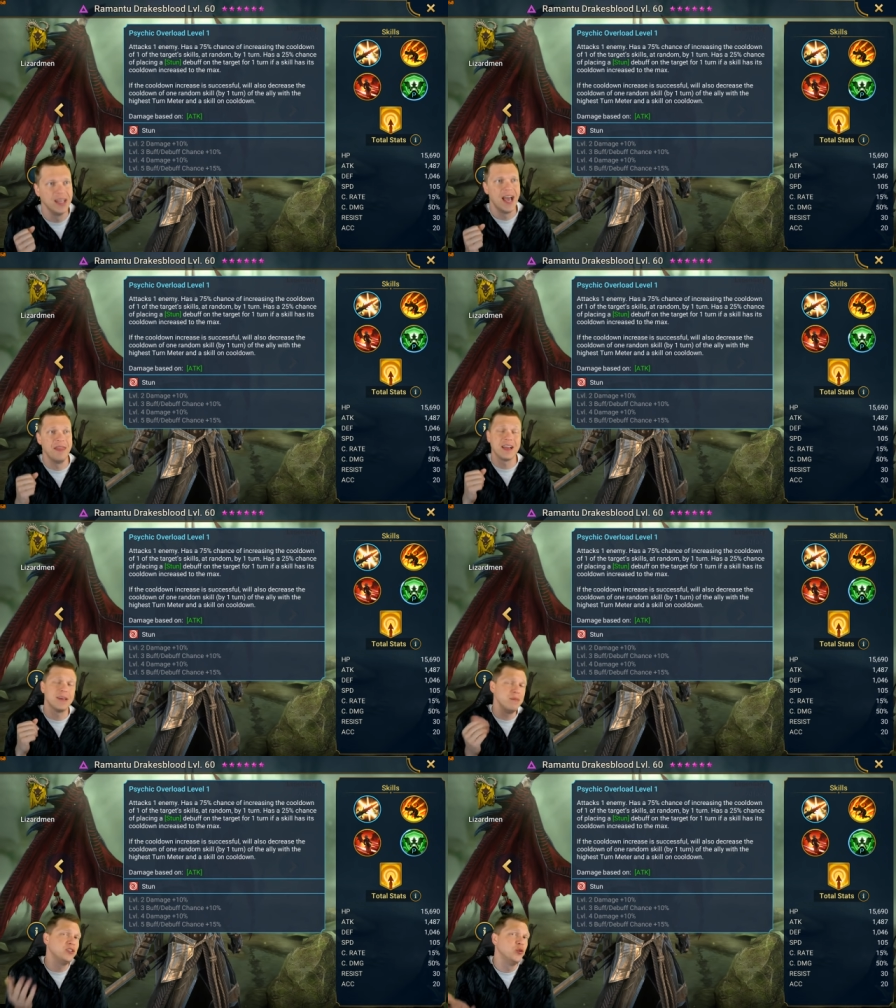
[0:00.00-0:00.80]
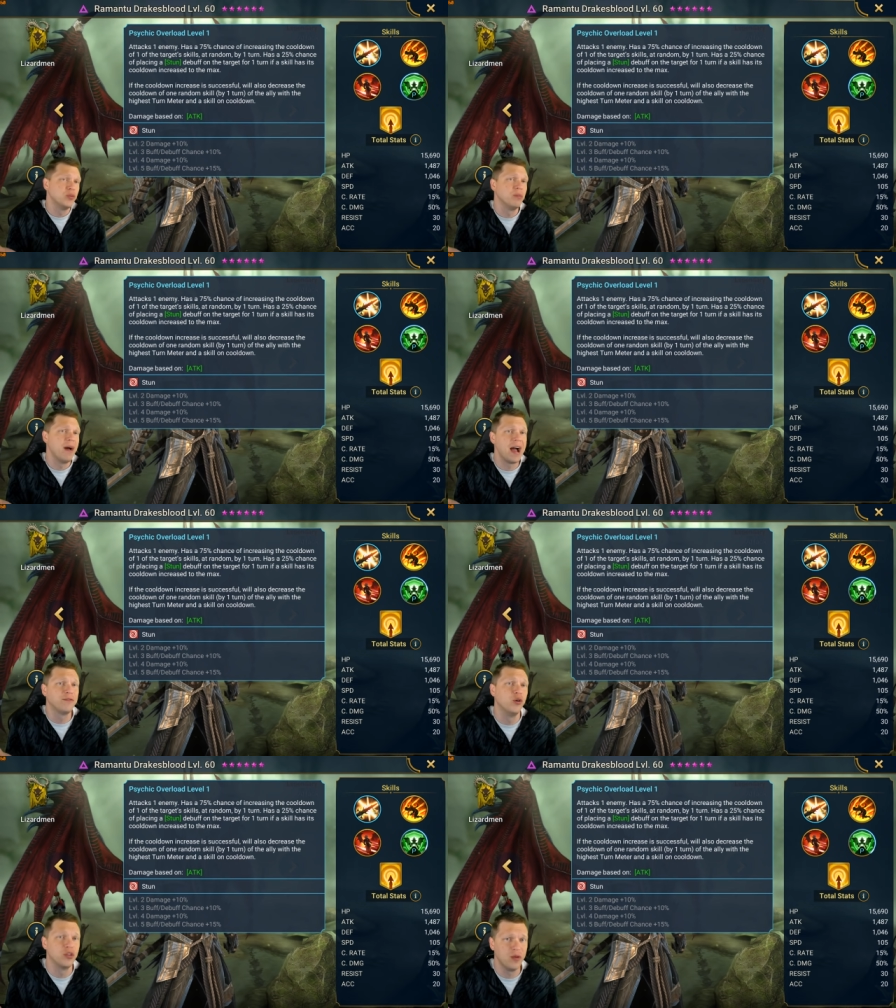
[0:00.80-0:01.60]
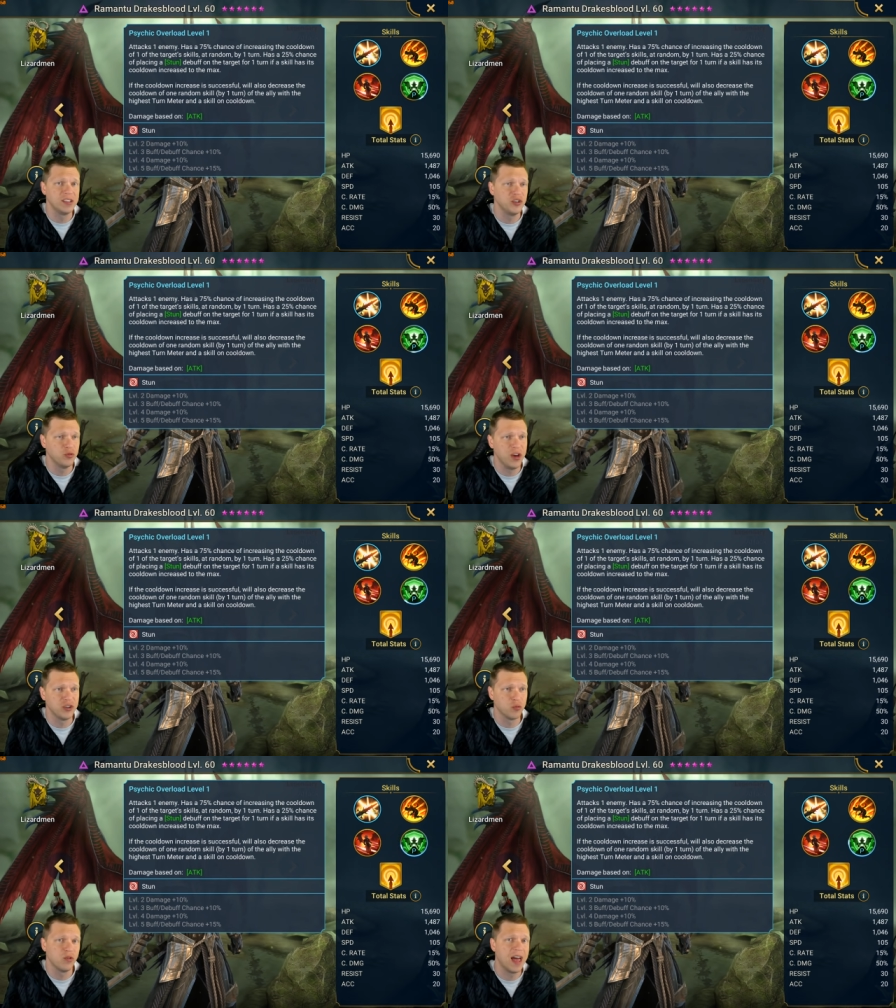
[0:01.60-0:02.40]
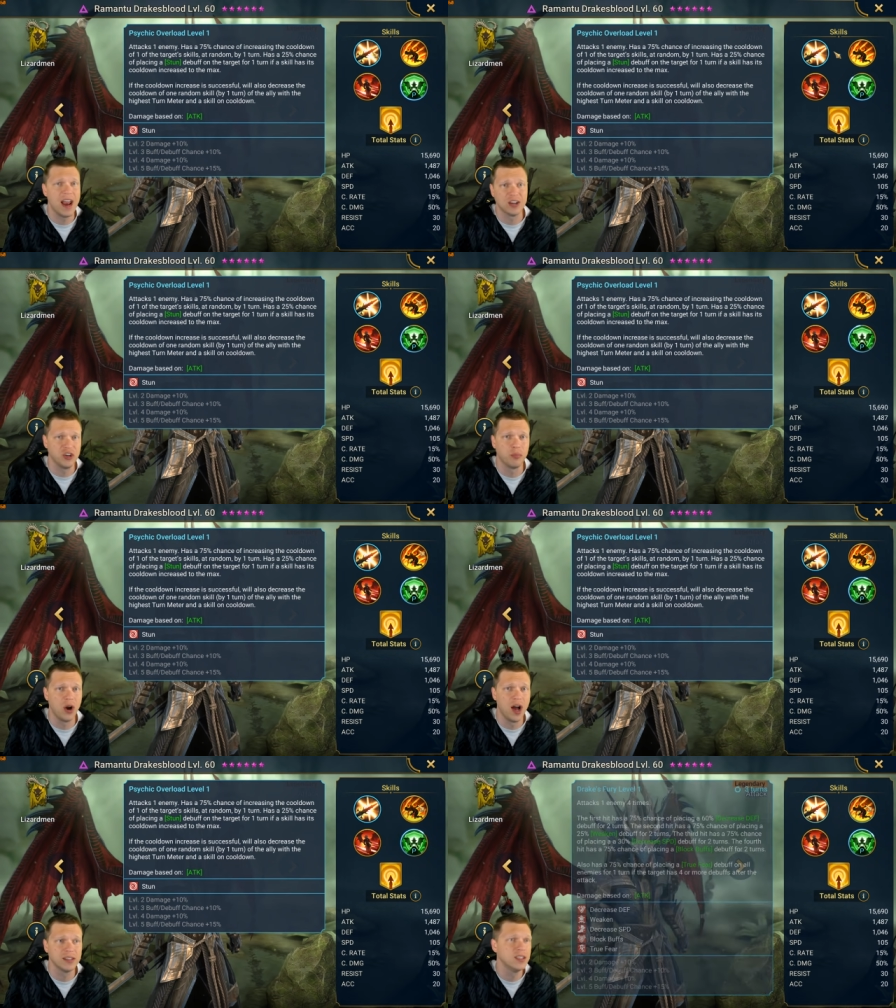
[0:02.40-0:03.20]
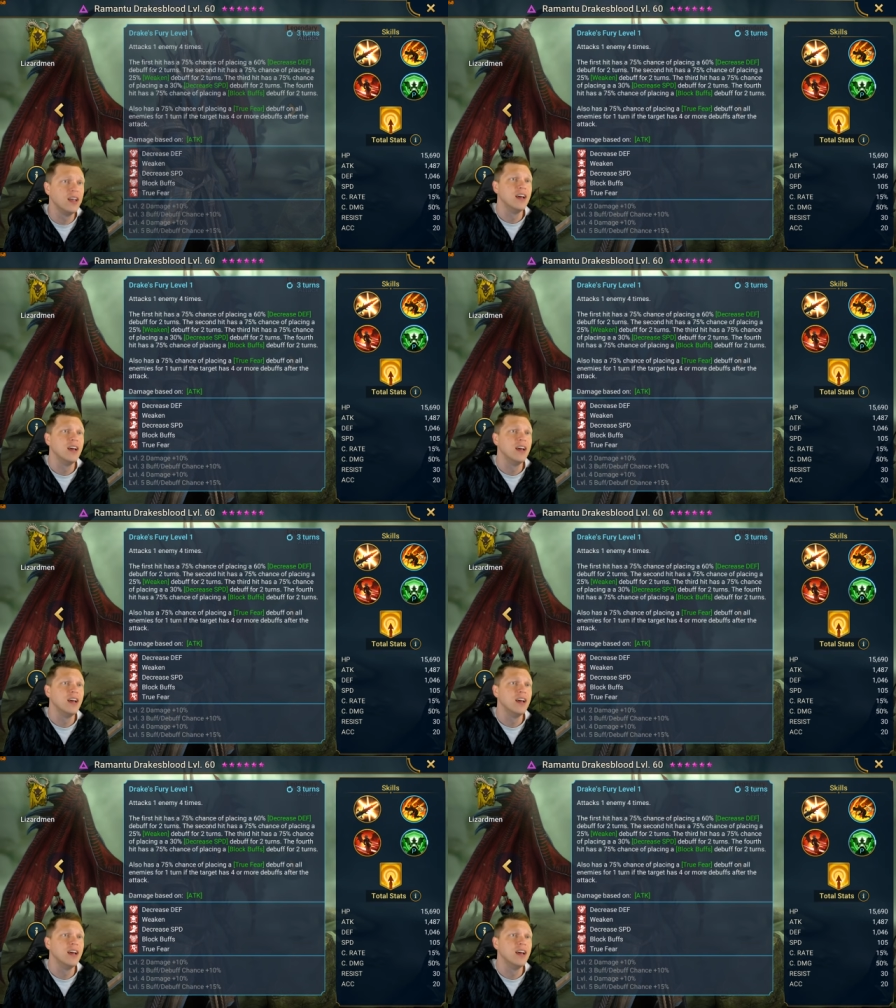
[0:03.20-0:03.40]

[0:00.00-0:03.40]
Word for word: And that can be super impactful in the right situation where that actually procs.